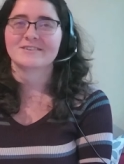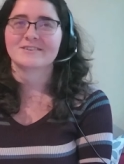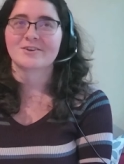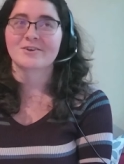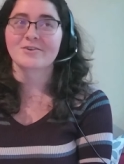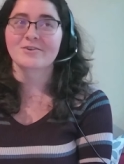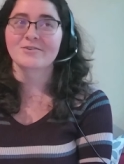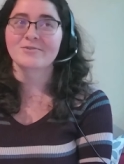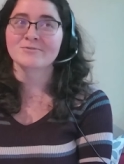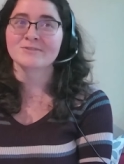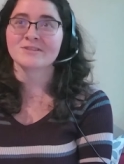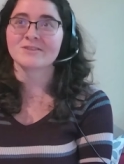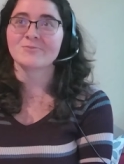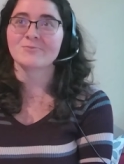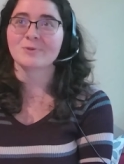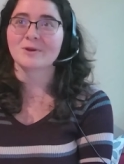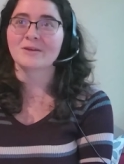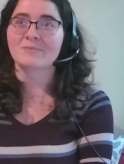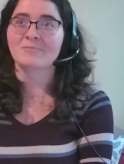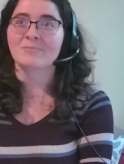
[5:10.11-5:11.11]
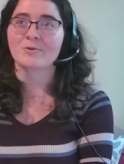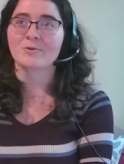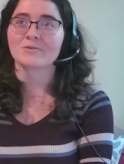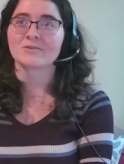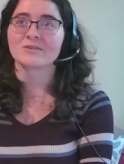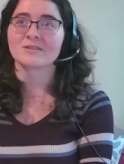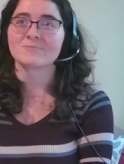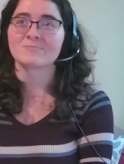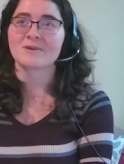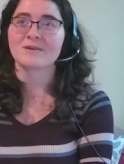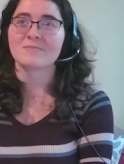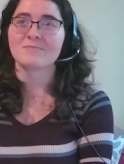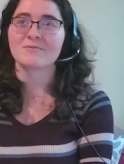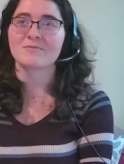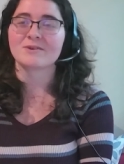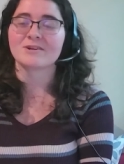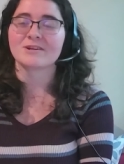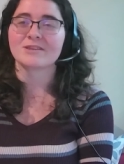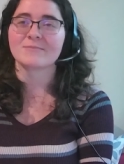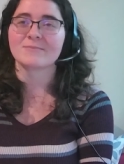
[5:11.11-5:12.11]
Good use of the whiteboard. This might be
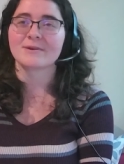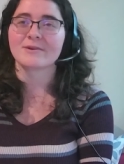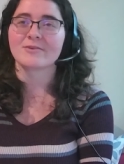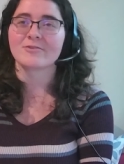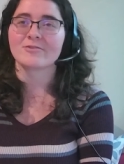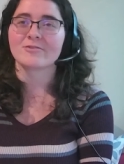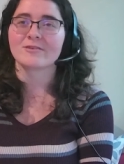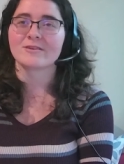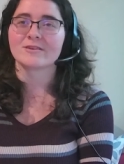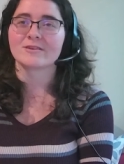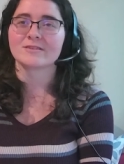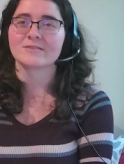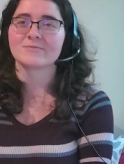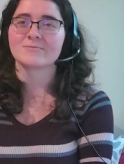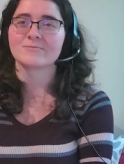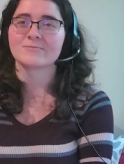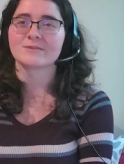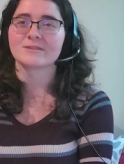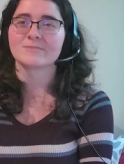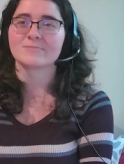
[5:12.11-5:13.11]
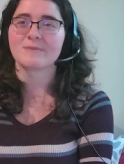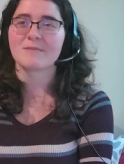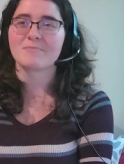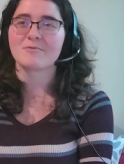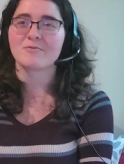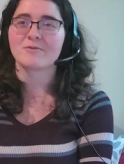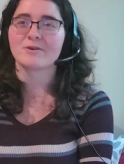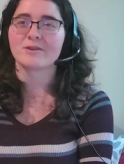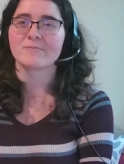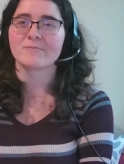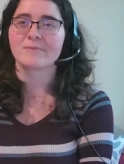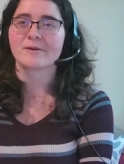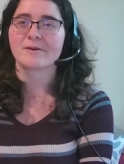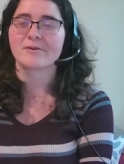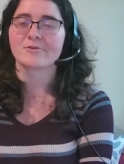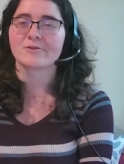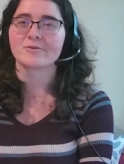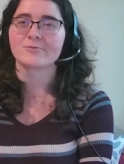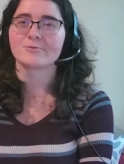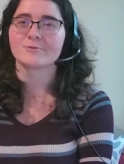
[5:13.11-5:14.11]
one of the better things. This might be one of the better
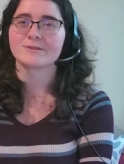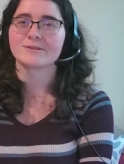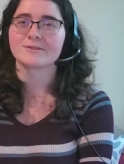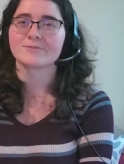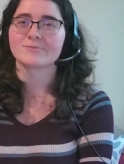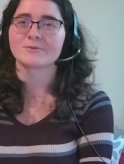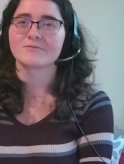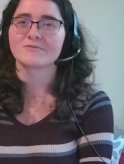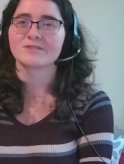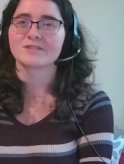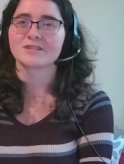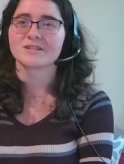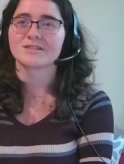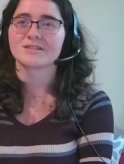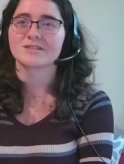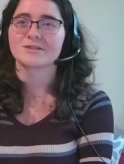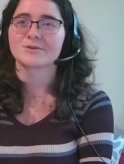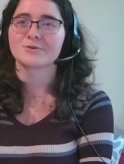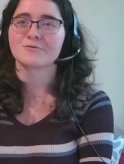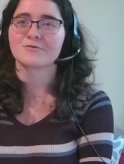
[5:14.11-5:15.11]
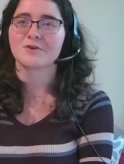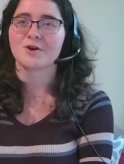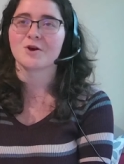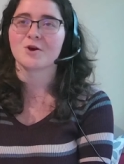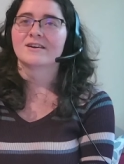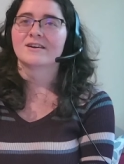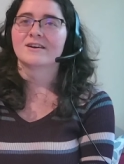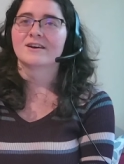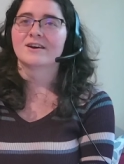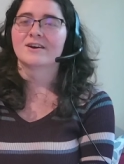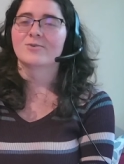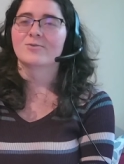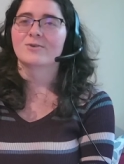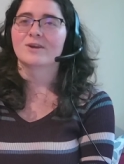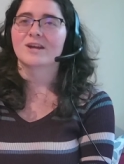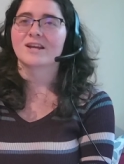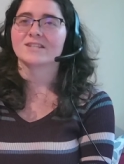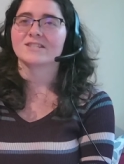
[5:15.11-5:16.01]
uses we've seen so far. Oh, okay.